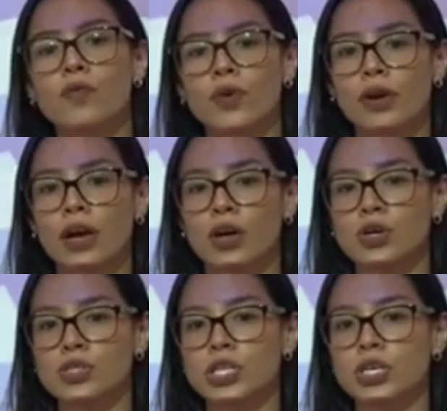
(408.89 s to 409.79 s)
from a
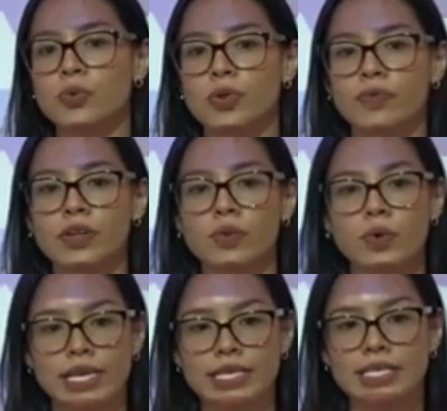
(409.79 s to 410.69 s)
country with few
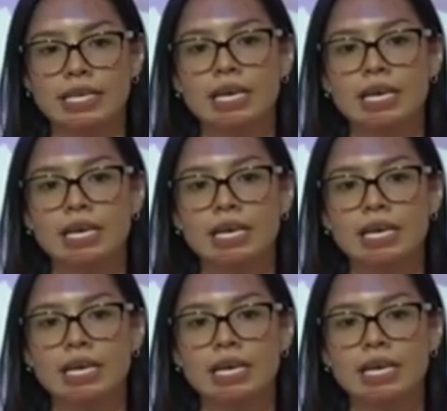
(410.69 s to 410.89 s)
weights,